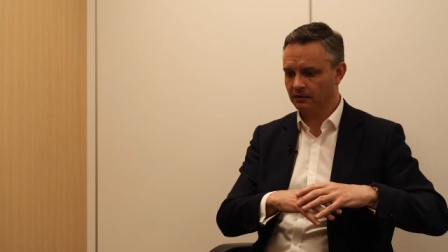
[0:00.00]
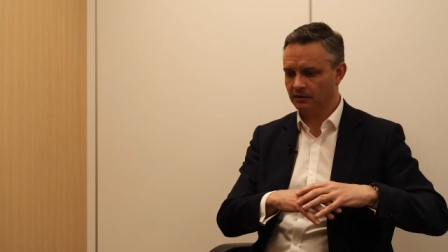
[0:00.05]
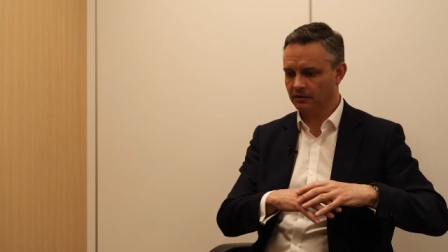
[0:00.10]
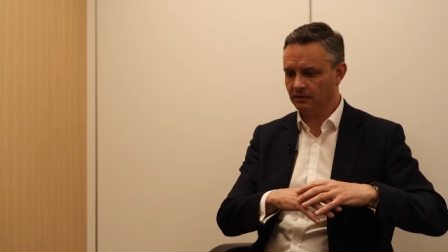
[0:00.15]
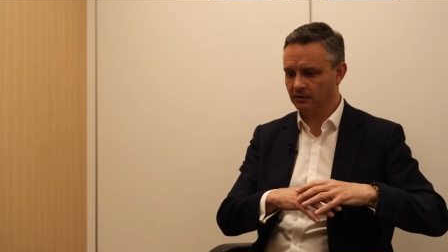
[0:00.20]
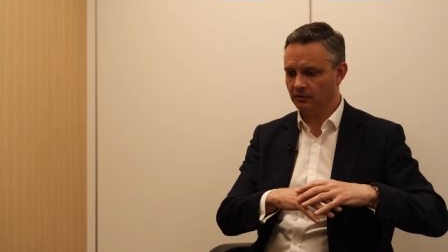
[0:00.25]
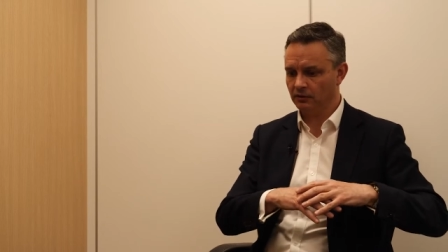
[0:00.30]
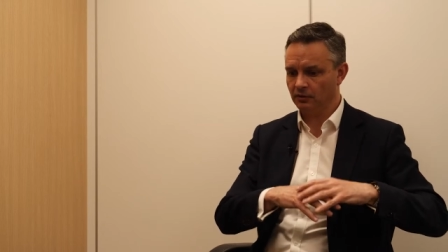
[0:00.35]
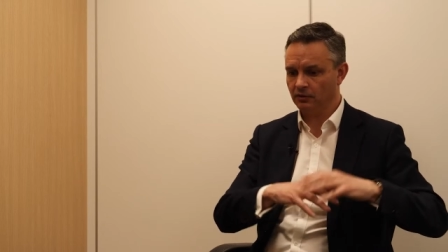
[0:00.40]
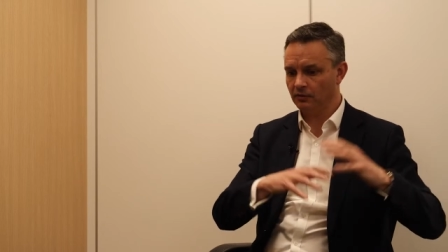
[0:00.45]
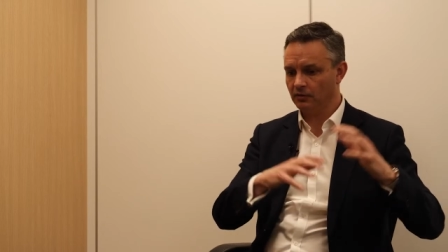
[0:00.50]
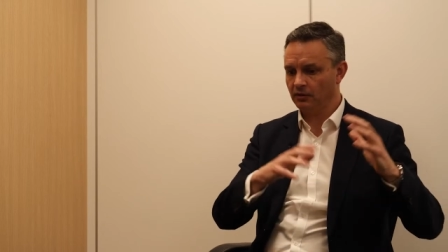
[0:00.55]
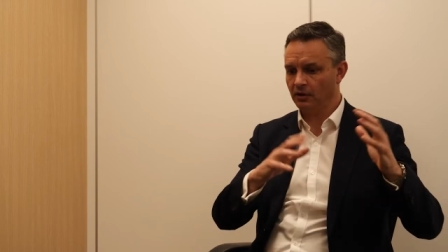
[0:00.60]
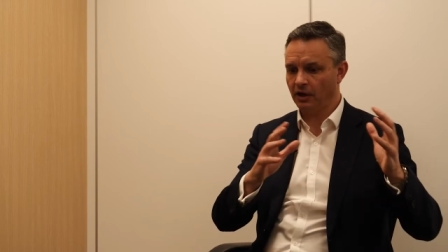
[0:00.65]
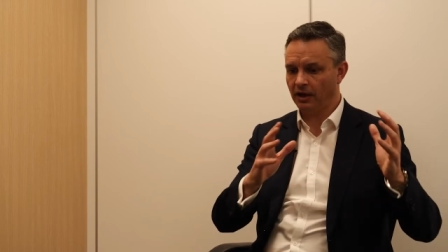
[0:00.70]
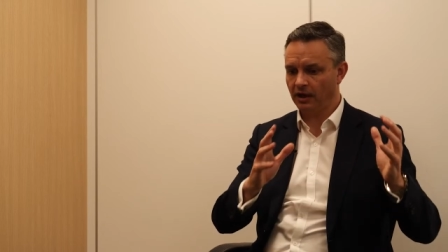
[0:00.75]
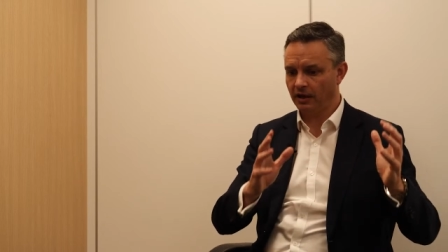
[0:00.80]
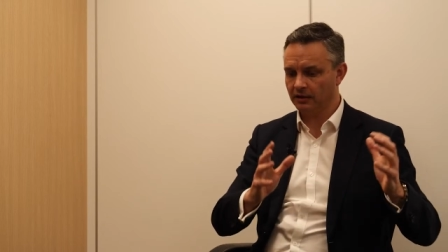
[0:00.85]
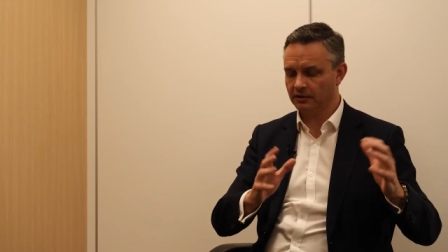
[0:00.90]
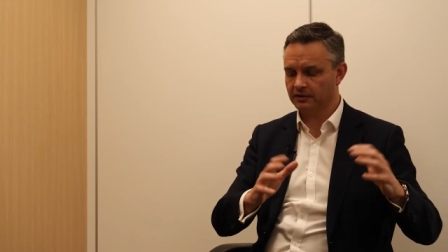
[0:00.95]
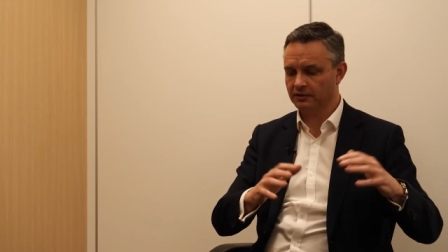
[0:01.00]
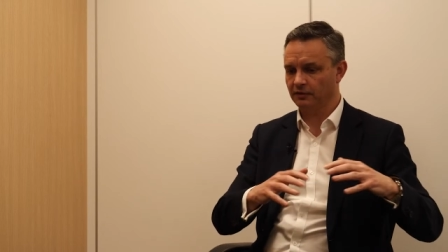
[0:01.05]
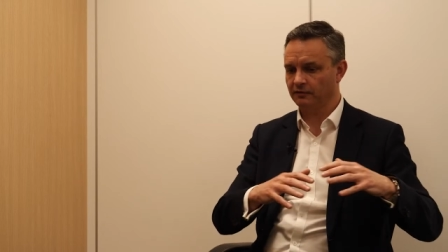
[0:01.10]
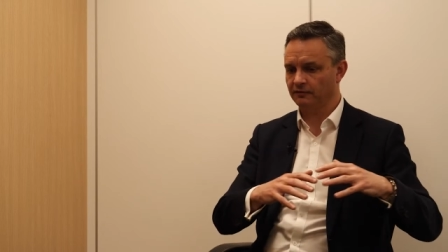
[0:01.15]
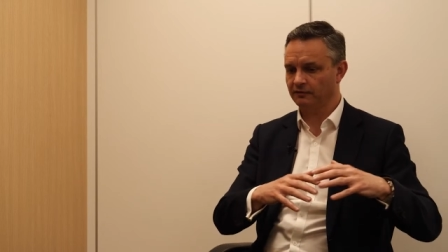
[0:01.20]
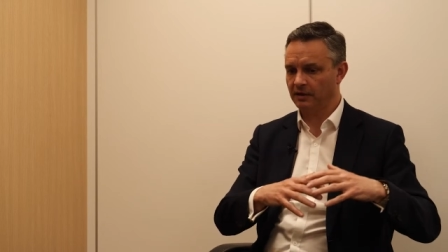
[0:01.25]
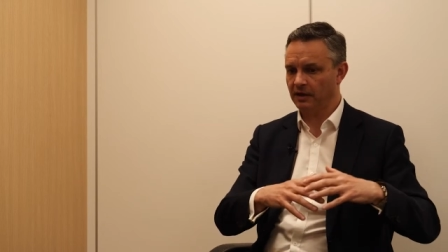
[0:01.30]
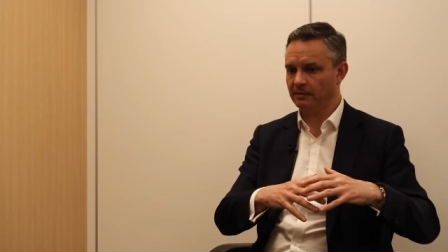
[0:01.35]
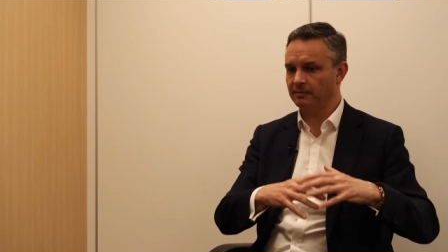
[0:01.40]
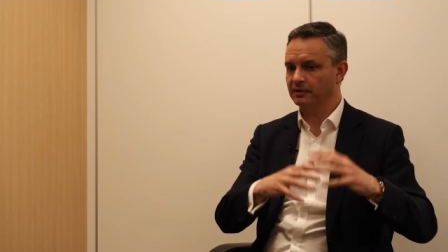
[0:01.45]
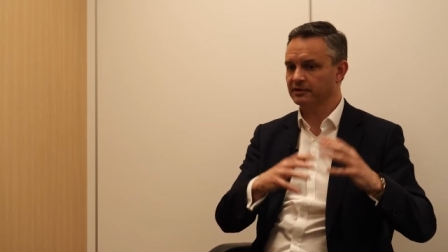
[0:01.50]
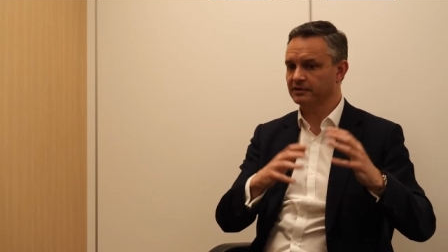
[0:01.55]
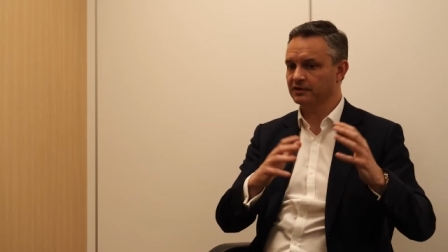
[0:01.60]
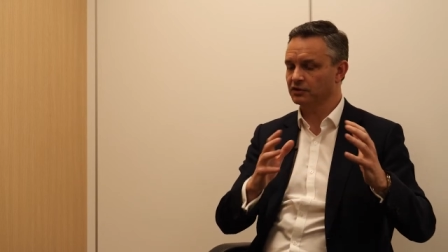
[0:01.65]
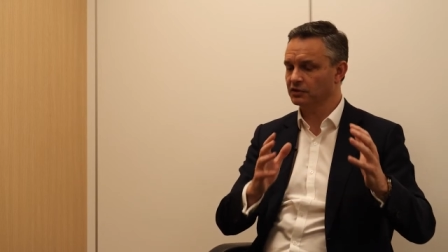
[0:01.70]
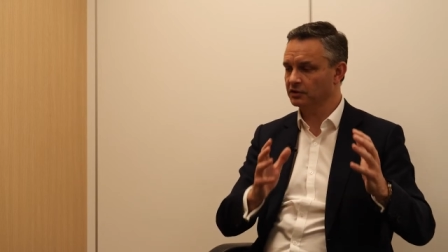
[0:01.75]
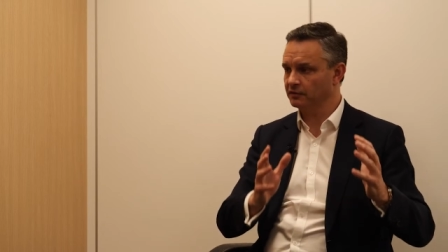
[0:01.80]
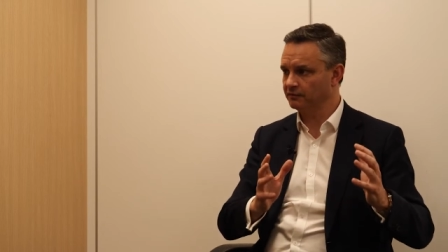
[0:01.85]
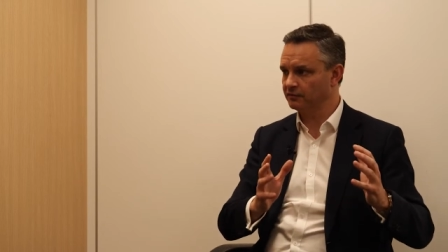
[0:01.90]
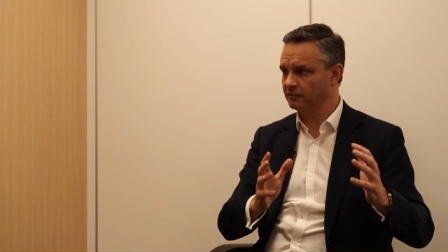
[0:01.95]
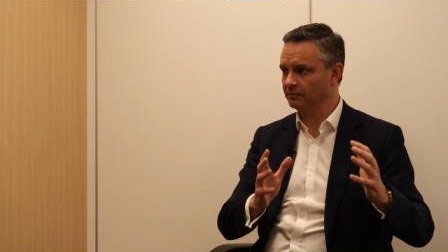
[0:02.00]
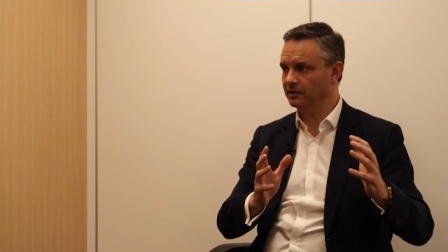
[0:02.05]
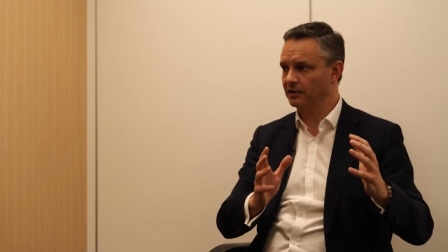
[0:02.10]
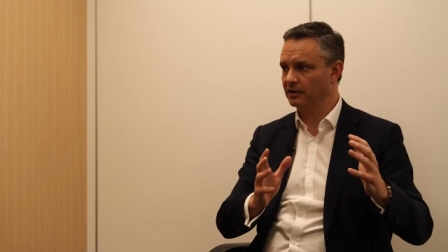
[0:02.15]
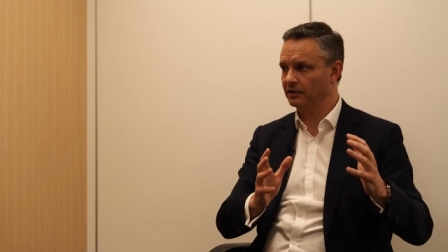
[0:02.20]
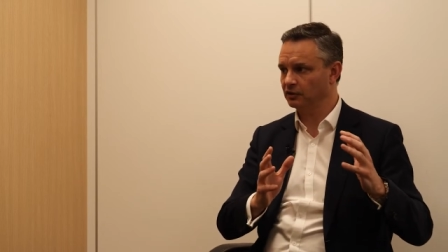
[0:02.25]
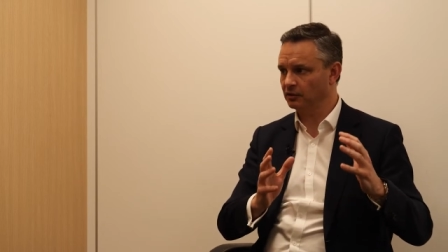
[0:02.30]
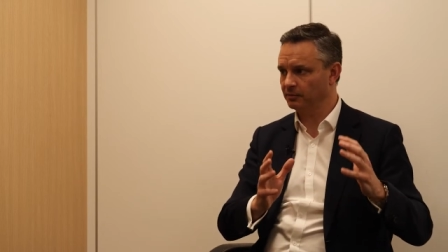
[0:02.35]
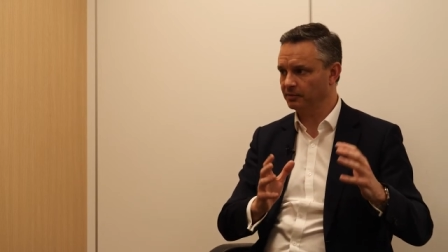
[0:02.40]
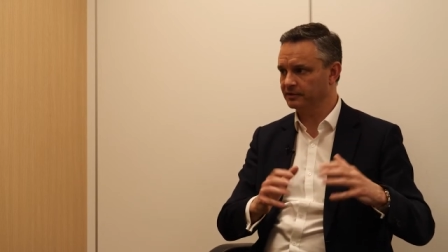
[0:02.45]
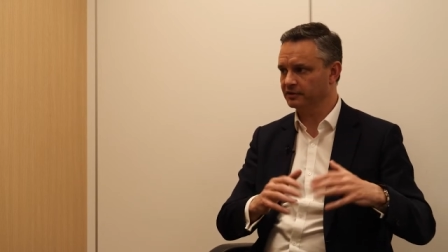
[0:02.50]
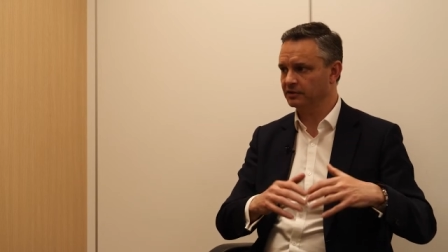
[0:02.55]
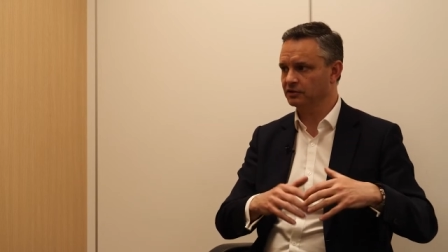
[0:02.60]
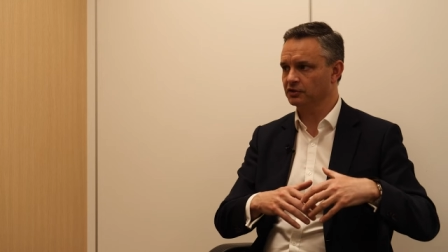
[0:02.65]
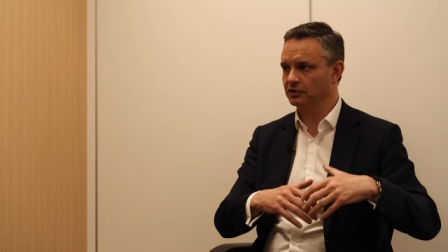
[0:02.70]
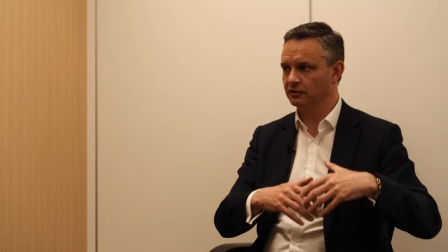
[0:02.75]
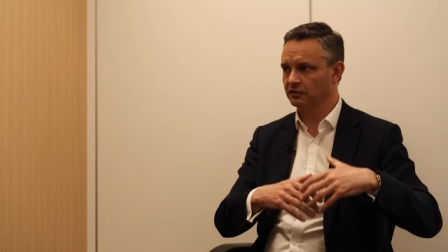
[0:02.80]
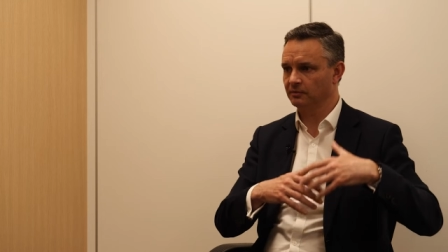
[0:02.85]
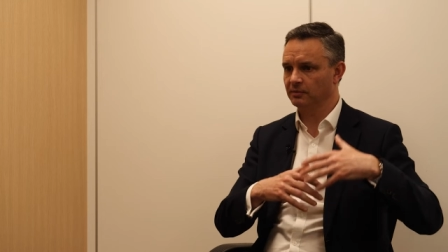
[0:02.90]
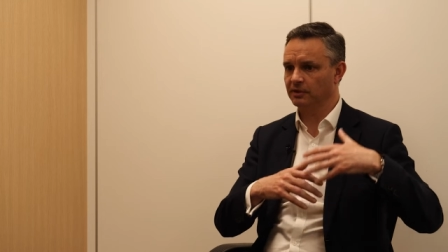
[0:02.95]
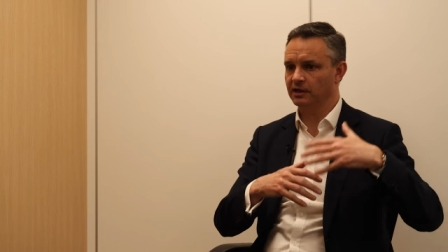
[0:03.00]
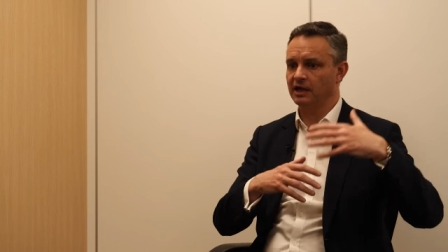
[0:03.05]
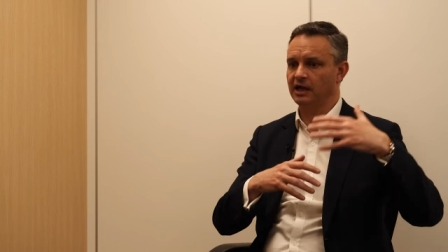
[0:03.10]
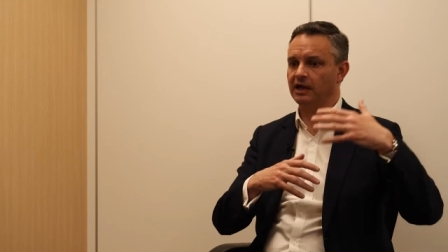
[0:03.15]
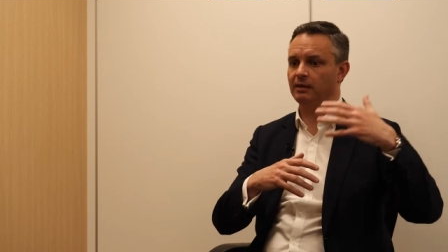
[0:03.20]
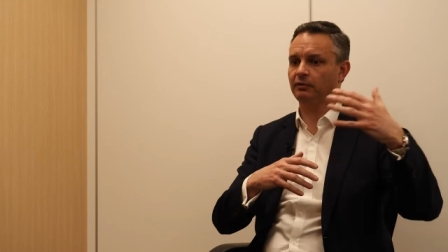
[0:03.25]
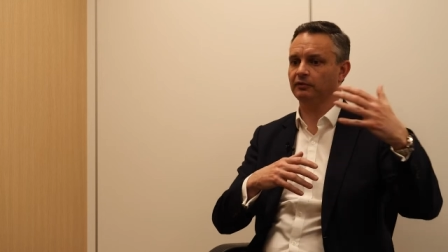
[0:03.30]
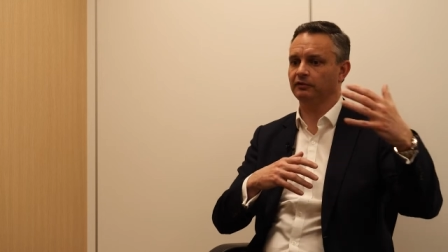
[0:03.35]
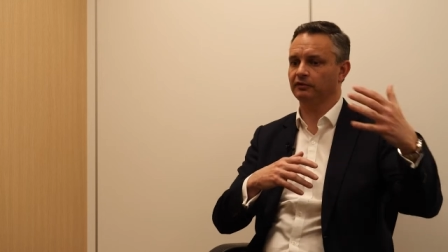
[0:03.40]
you know uh, sort of a position from being in opposition to be able